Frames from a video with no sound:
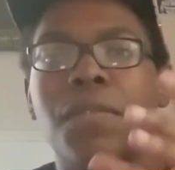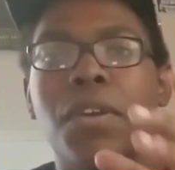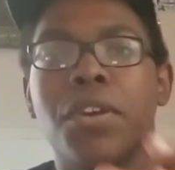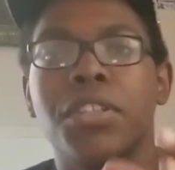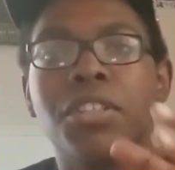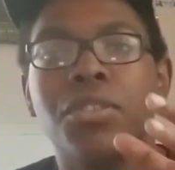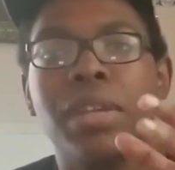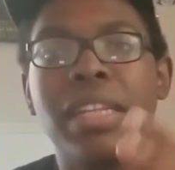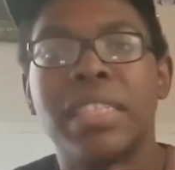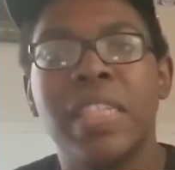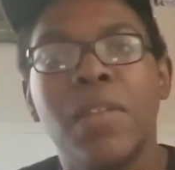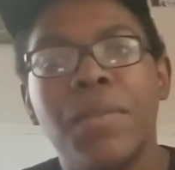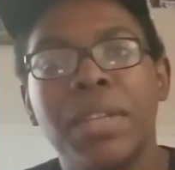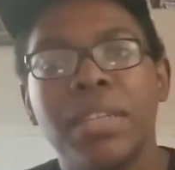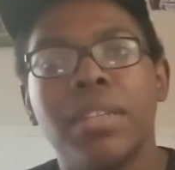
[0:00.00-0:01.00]
as far as
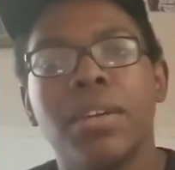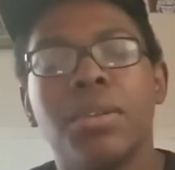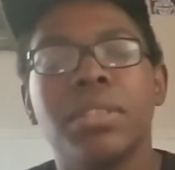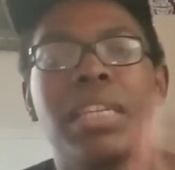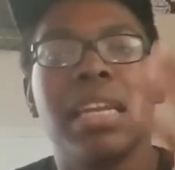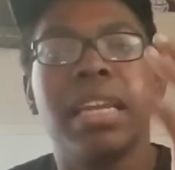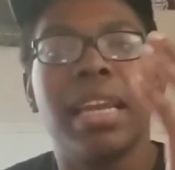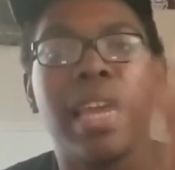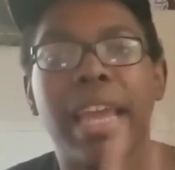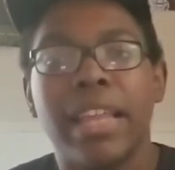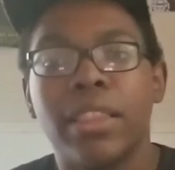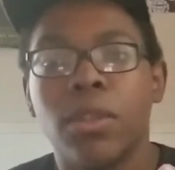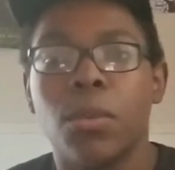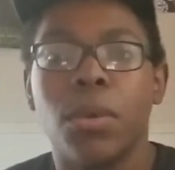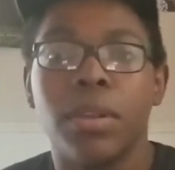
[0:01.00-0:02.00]
creativity goes
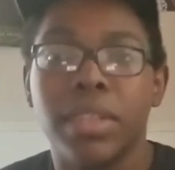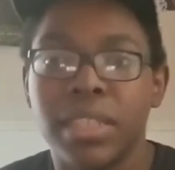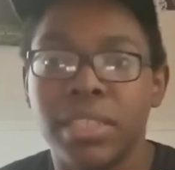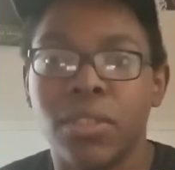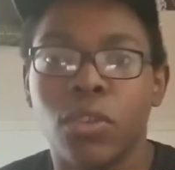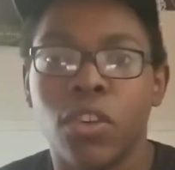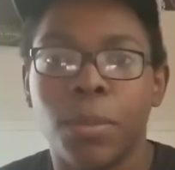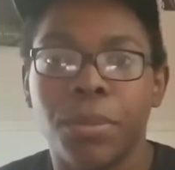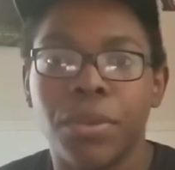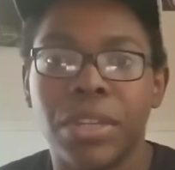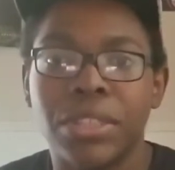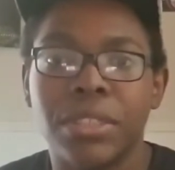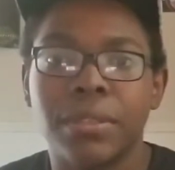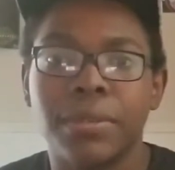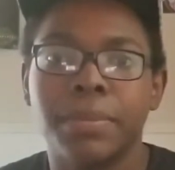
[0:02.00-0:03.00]
at the Walt Disney
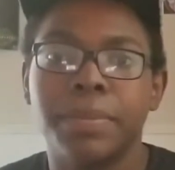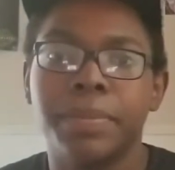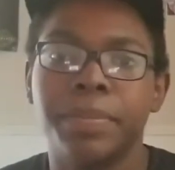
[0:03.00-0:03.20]
Corporation.